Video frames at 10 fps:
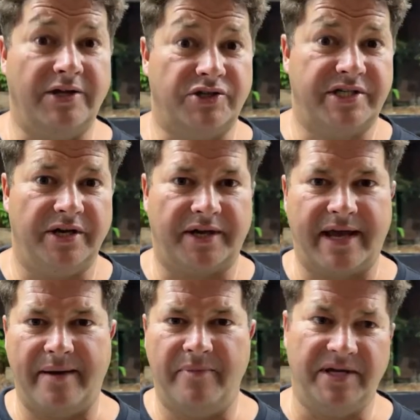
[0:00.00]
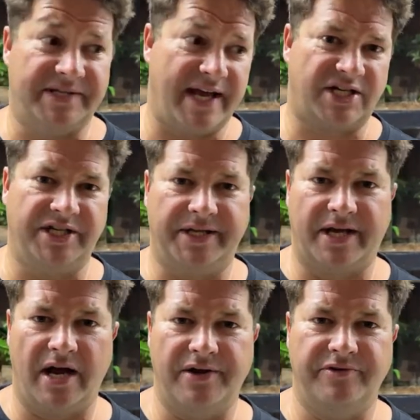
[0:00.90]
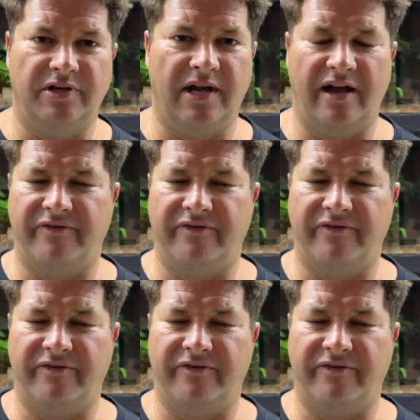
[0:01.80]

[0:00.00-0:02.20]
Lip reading: you see on camera is actually the guy in real life.